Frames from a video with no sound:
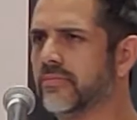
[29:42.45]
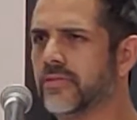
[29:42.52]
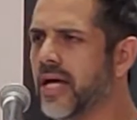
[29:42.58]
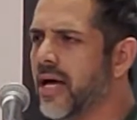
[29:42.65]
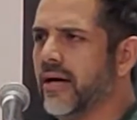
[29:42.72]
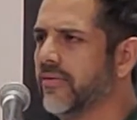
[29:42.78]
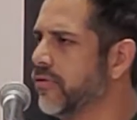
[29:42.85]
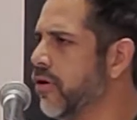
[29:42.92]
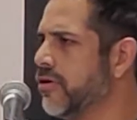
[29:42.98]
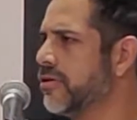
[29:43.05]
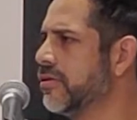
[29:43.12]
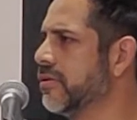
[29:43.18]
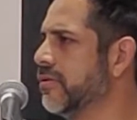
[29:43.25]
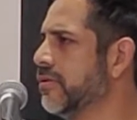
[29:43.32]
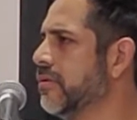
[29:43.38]
Yeah, of
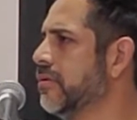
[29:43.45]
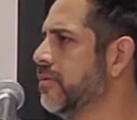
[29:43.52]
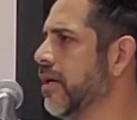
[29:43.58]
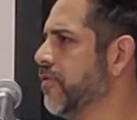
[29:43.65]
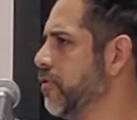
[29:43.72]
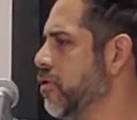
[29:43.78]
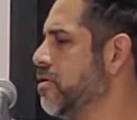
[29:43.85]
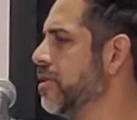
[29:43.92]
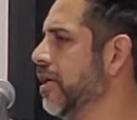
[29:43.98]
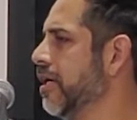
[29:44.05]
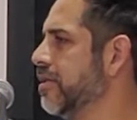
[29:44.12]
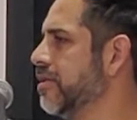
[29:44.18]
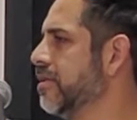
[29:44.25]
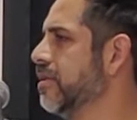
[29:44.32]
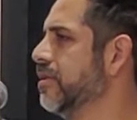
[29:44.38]
course. Of course he
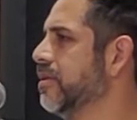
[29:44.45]
does.